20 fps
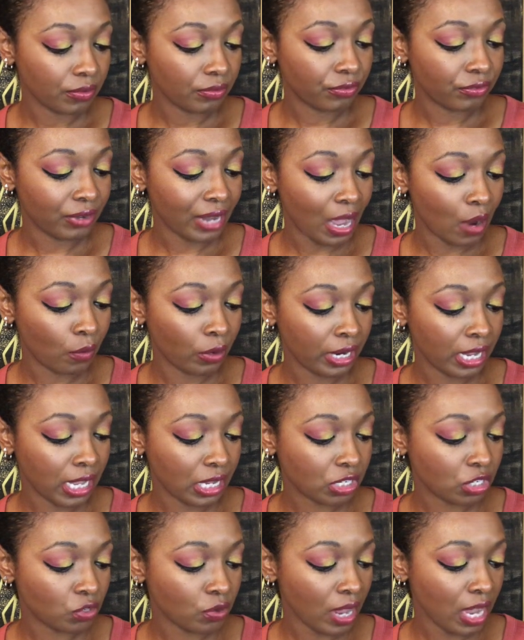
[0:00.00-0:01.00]
flower
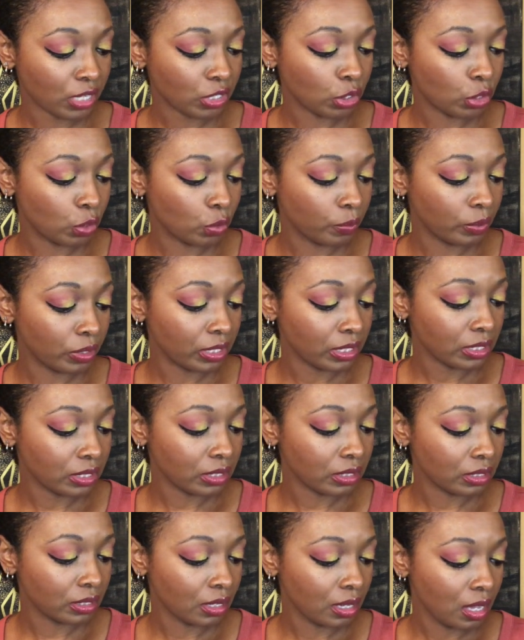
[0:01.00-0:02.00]
extract,
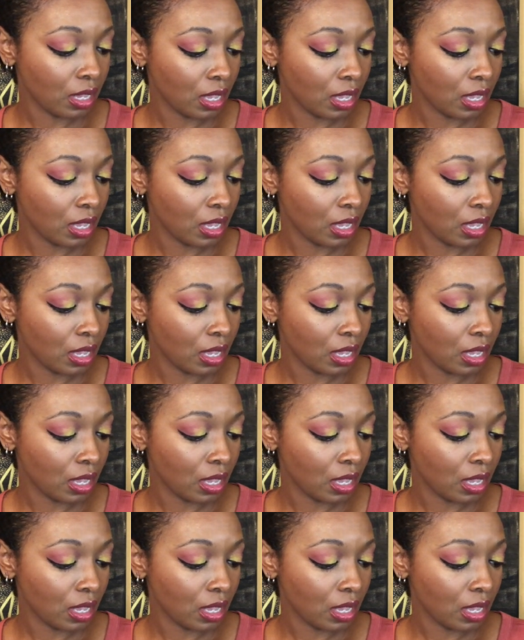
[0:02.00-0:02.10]
humulus,